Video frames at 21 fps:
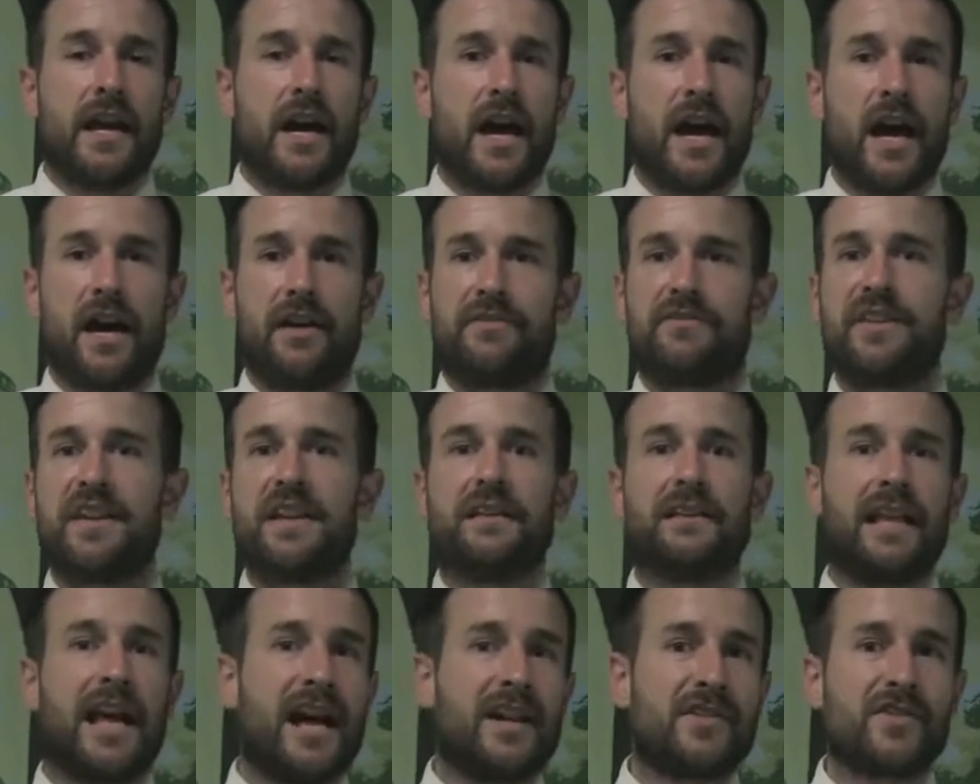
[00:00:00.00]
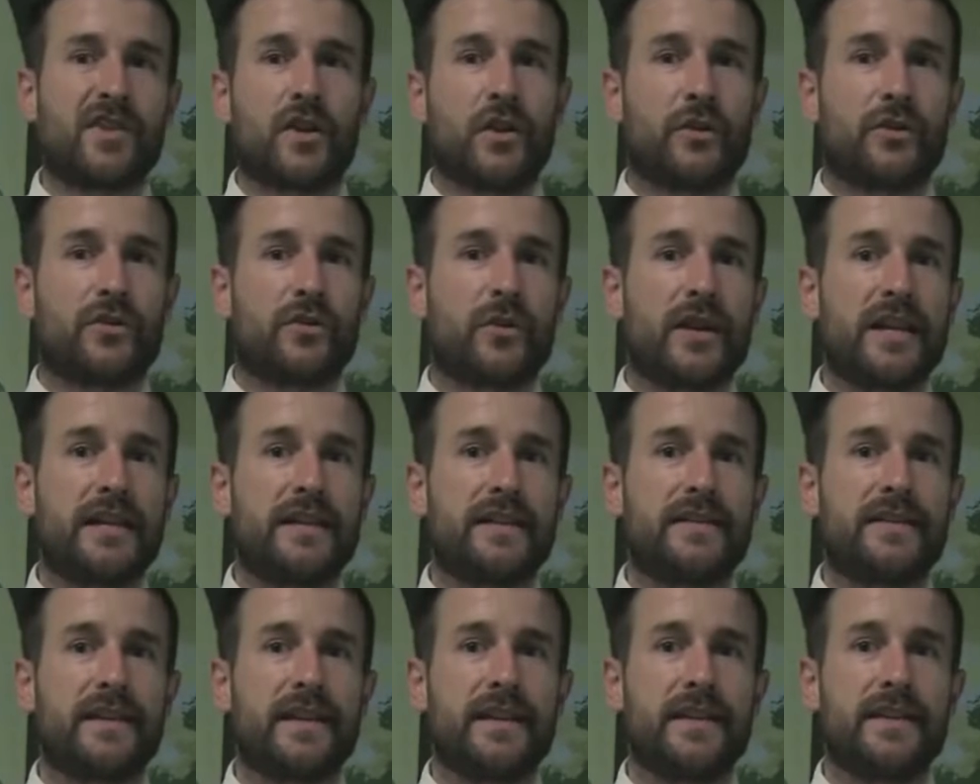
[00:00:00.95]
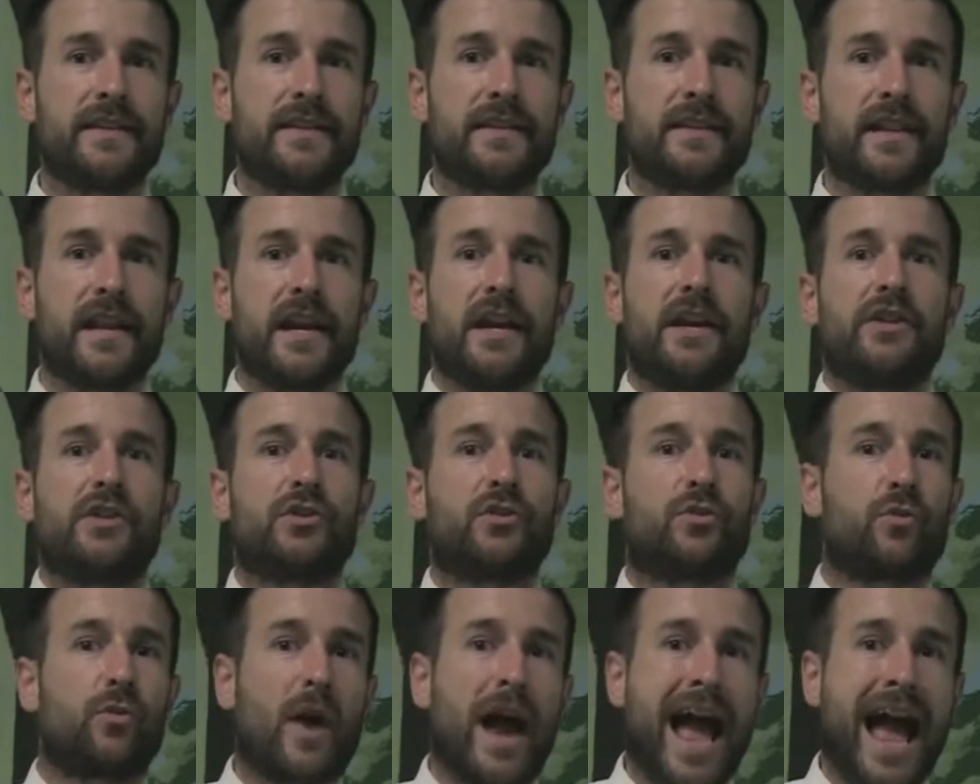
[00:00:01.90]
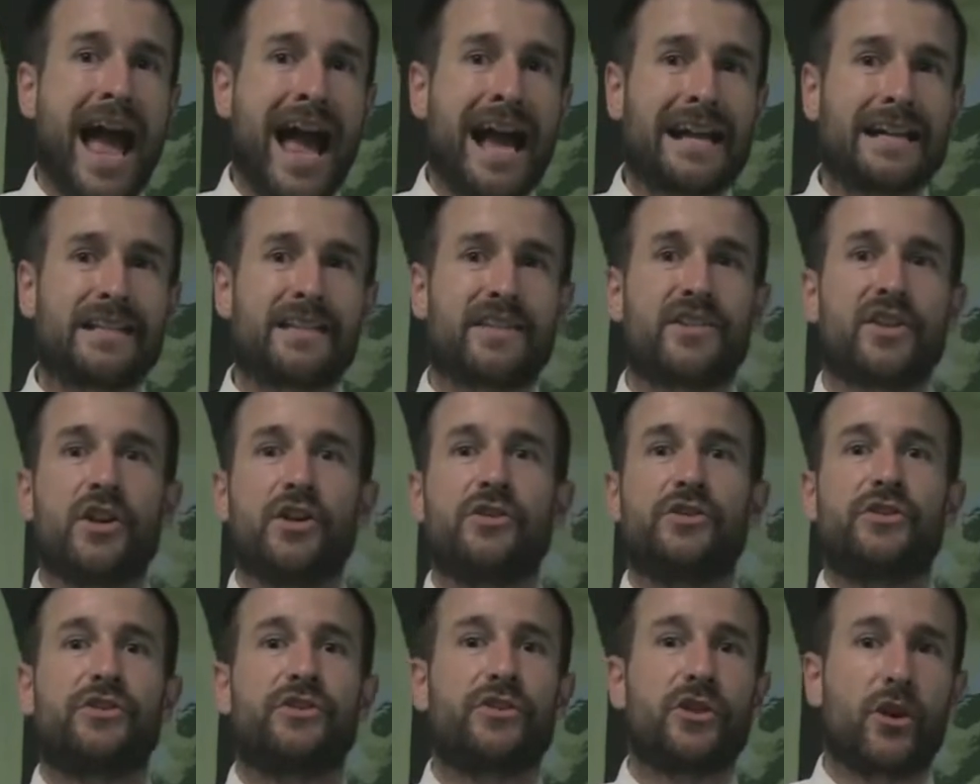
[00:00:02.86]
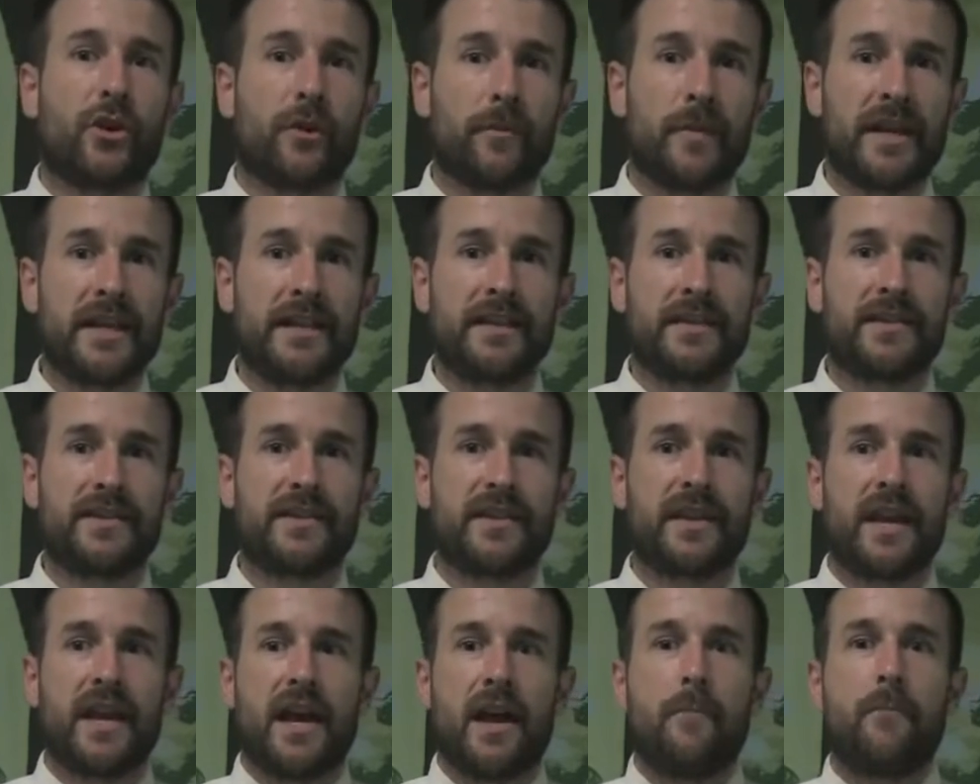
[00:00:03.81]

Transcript: uh, theological treatises, tracts, sermons,